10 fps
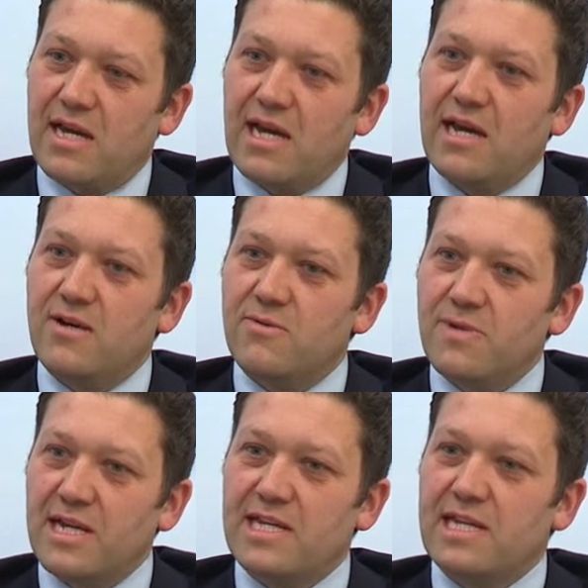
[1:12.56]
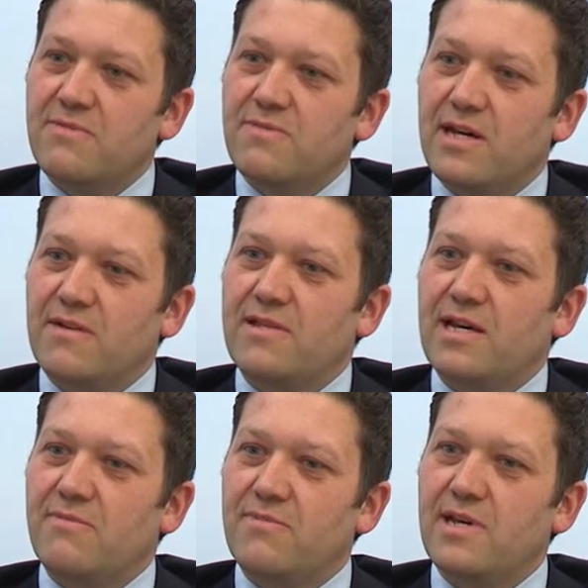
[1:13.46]
helping keep that,
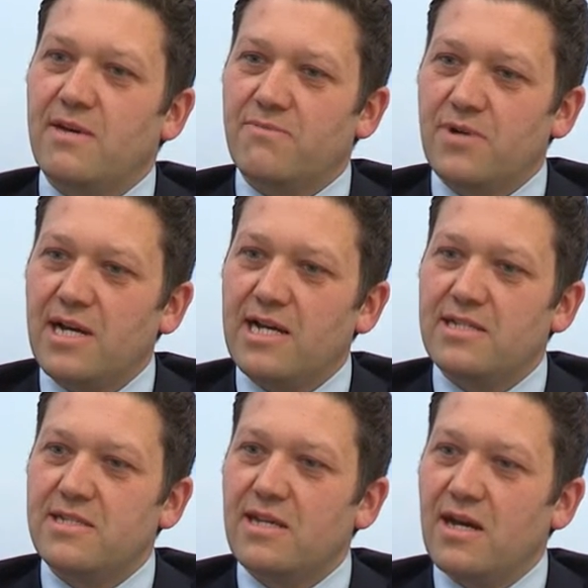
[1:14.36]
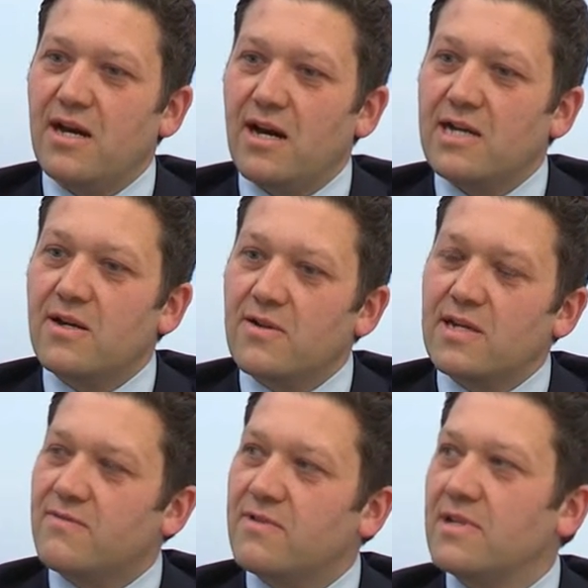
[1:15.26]
that, that brand
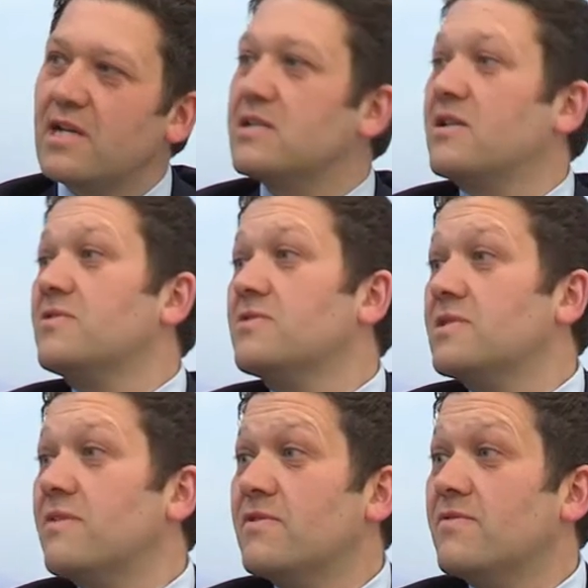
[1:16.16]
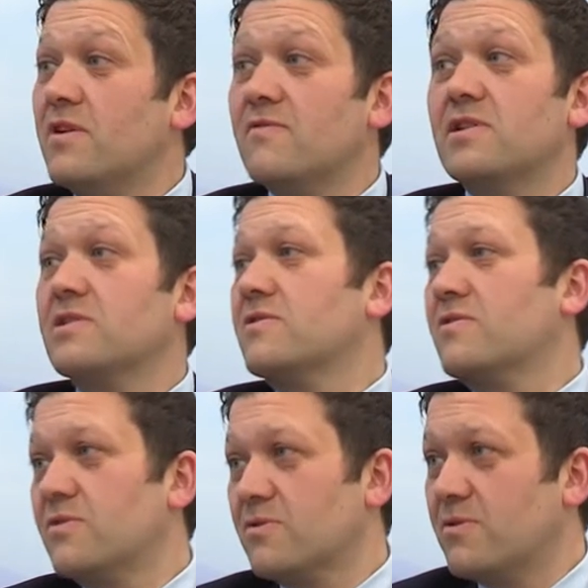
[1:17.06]
iconic for the next one hundred seventy-five years, because
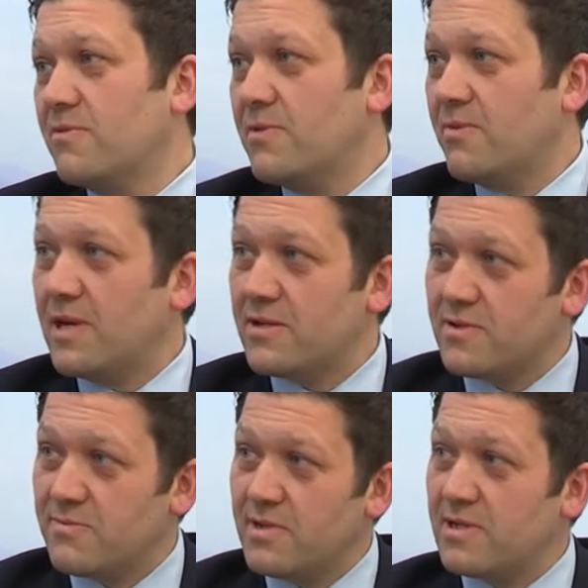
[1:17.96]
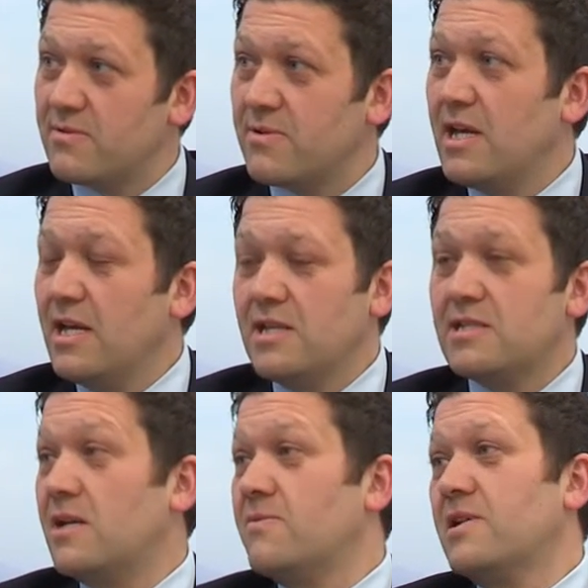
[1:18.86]
of course we're, we're about to
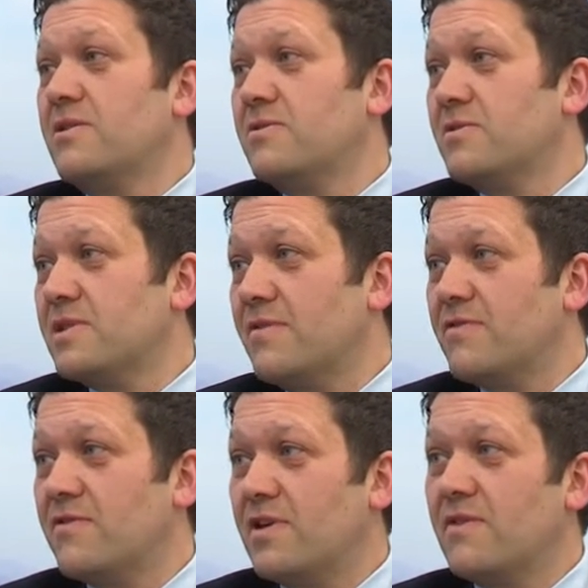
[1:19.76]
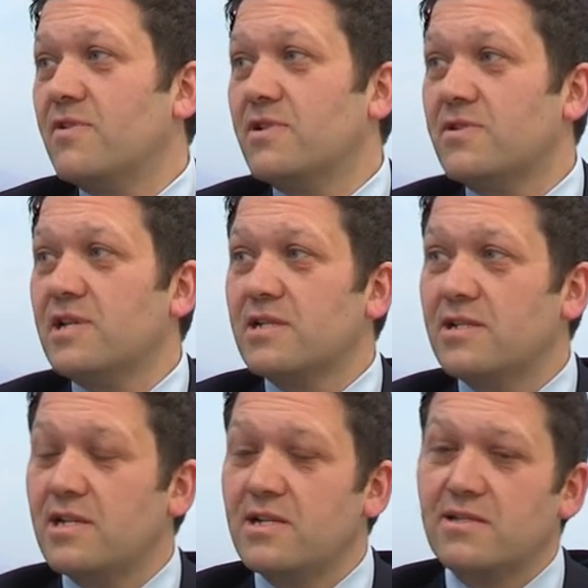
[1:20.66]
celebrate one hundred seventy-fifth anniversary
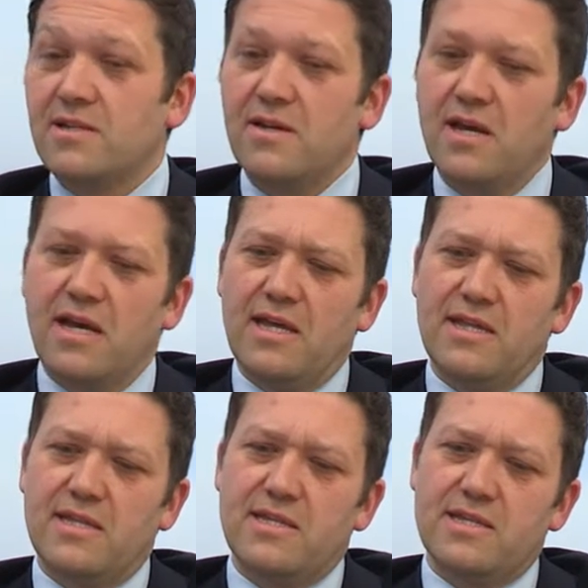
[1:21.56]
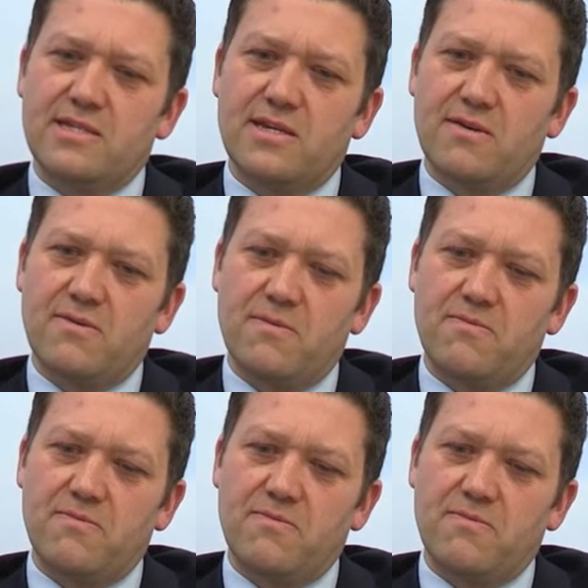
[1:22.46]
next year. So there's a,